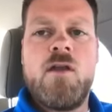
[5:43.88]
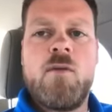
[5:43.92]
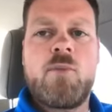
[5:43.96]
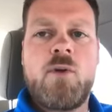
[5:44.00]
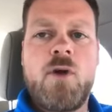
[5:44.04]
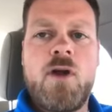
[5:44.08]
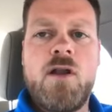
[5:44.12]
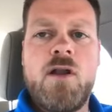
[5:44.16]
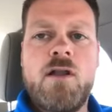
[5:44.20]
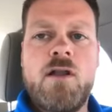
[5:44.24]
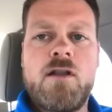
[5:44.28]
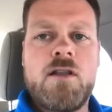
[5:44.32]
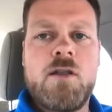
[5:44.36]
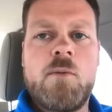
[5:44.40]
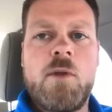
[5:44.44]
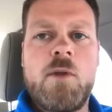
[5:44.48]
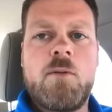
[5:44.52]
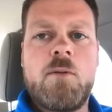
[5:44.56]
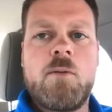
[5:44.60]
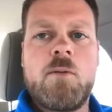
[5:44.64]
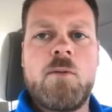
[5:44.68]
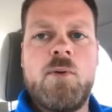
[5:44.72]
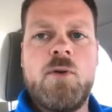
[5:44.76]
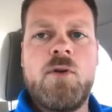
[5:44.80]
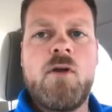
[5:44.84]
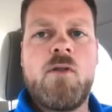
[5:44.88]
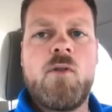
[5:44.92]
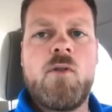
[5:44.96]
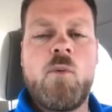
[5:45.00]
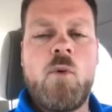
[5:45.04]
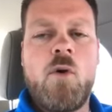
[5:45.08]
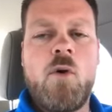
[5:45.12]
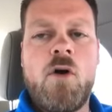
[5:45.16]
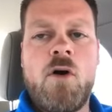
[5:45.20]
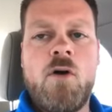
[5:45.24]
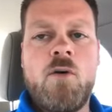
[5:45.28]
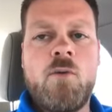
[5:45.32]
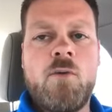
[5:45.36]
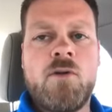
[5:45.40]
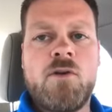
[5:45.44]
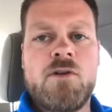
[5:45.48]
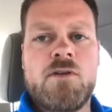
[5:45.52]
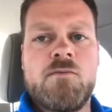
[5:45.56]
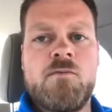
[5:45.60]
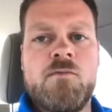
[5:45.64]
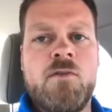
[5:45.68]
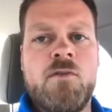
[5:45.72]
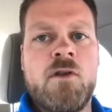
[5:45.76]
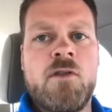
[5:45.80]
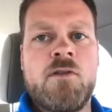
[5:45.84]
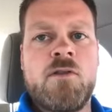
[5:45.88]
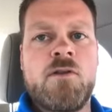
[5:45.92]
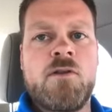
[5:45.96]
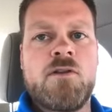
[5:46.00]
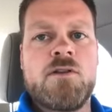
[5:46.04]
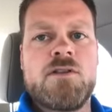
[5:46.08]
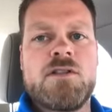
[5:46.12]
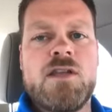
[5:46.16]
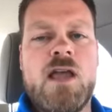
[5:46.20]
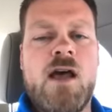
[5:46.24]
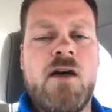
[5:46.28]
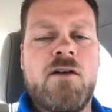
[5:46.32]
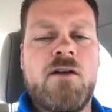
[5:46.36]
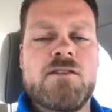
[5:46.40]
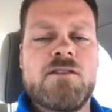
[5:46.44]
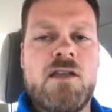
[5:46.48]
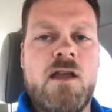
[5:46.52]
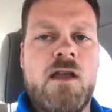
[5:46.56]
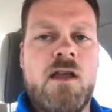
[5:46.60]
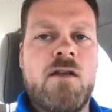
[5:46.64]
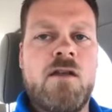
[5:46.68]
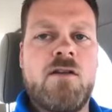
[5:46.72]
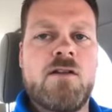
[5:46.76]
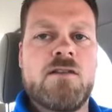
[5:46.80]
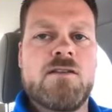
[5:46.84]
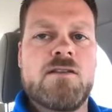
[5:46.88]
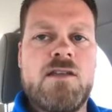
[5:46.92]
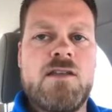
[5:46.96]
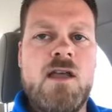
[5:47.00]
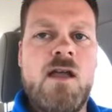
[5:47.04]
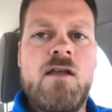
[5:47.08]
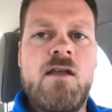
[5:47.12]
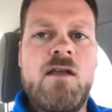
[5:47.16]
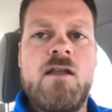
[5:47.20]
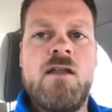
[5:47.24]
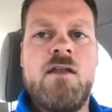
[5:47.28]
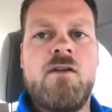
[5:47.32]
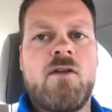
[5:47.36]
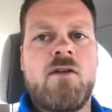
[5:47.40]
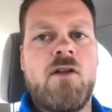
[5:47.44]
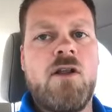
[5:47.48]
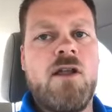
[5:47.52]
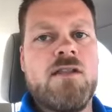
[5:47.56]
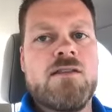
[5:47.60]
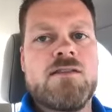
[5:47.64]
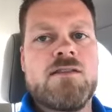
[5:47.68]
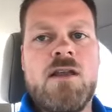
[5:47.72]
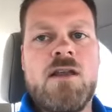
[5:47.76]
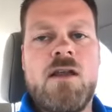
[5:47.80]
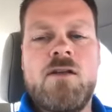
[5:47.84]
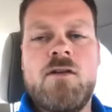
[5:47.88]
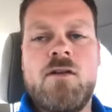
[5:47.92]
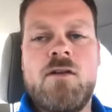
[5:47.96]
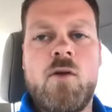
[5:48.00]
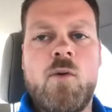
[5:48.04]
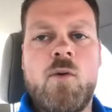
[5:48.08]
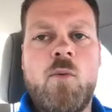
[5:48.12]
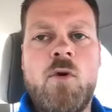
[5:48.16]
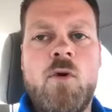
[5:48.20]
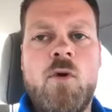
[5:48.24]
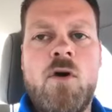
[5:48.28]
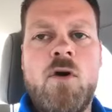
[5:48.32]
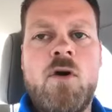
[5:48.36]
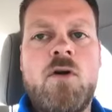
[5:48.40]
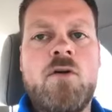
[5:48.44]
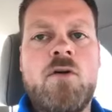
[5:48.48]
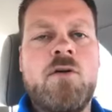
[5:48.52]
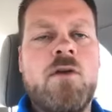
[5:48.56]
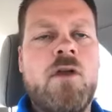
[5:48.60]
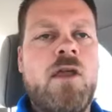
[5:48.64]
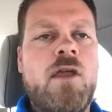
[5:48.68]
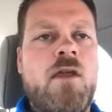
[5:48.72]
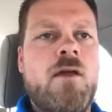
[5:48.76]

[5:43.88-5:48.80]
product to be able to put on the wall, whether it's outside on siding or inside on a wall.